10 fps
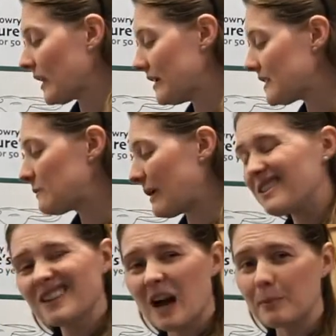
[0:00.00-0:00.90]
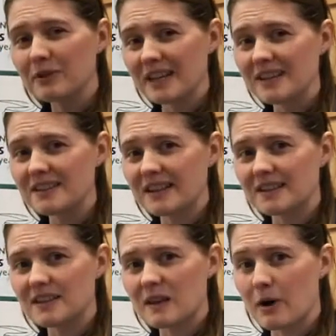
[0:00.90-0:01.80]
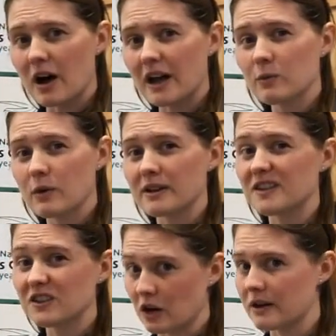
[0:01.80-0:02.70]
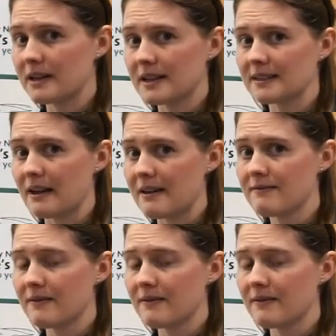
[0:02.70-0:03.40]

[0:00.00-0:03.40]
it spends a couple days next to the pond where it started its life